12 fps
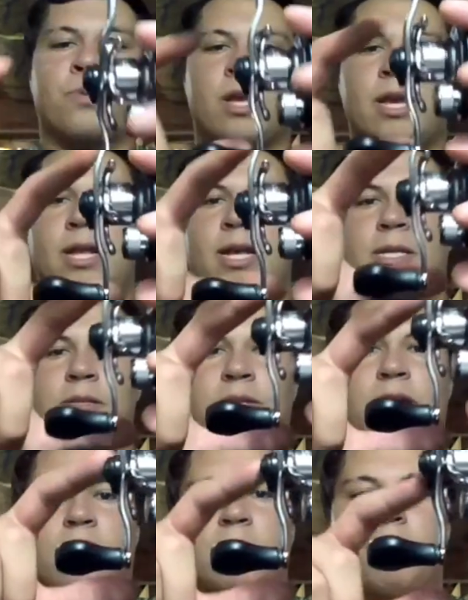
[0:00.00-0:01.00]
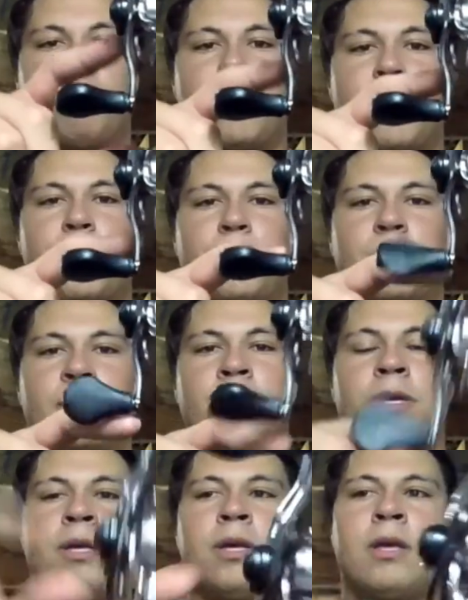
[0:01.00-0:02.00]
it has a bowed
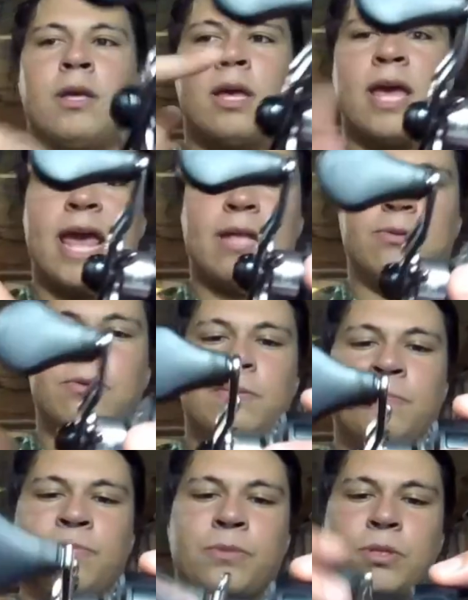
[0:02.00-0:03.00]
handle,